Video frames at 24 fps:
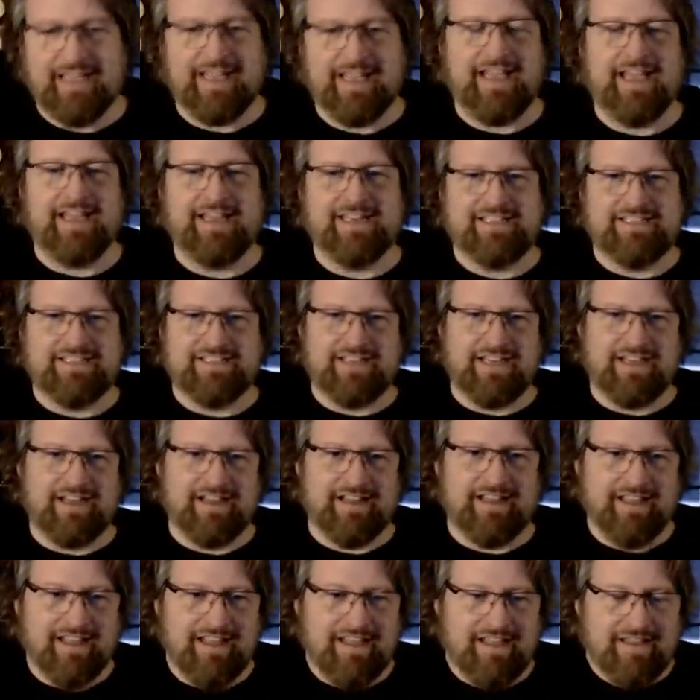and uh,
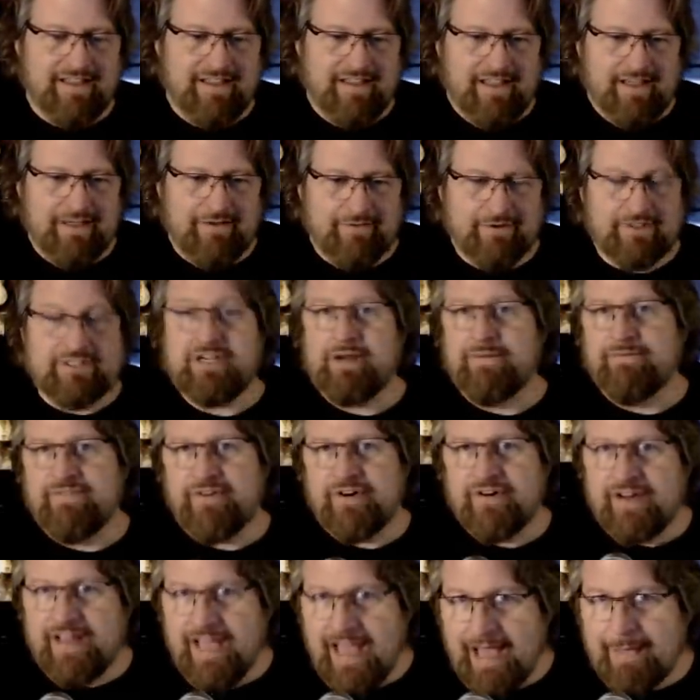which I'm
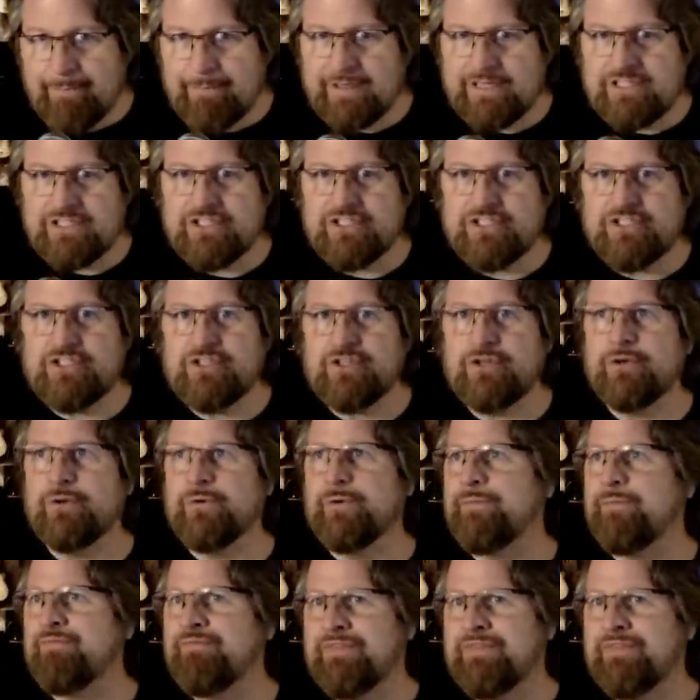very happy to do.